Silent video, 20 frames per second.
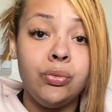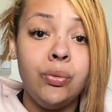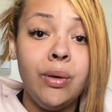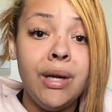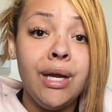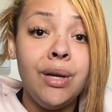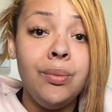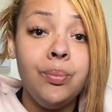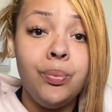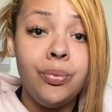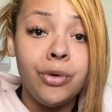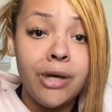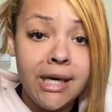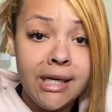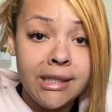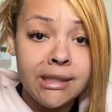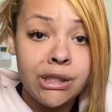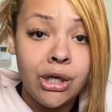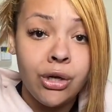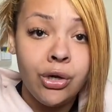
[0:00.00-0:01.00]
to
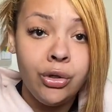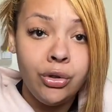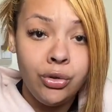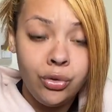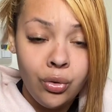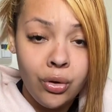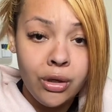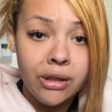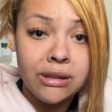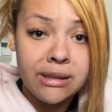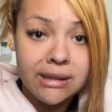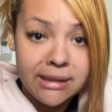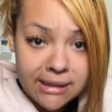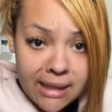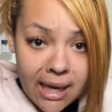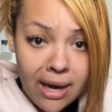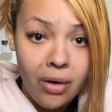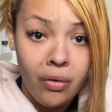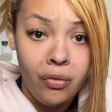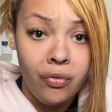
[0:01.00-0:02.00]
embrace
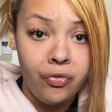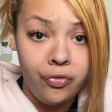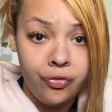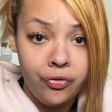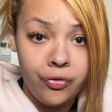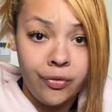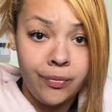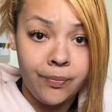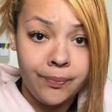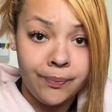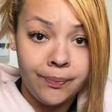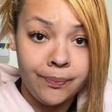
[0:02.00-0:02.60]
yourself,